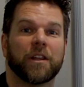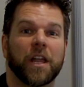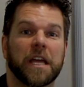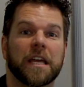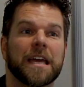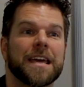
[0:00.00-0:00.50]

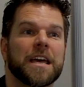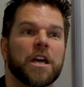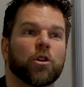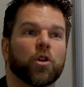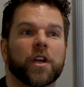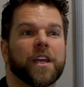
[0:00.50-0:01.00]
like
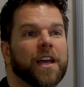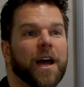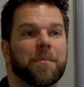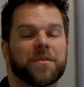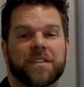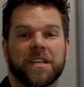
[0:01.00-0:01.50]
looking
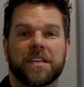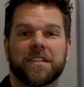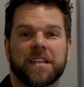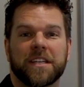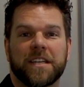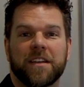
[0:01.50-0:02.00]
up
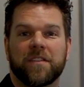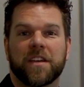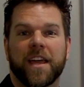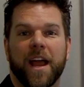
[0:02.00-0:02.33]
CCTV